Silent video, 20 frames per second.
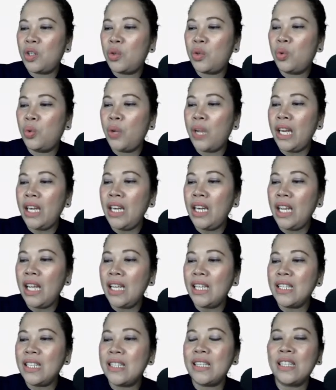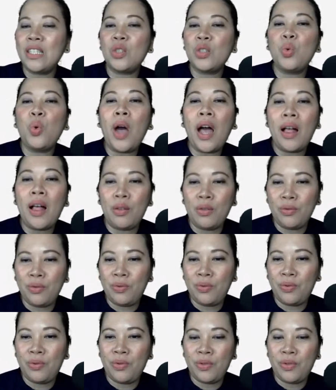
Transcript: Queen is a 12.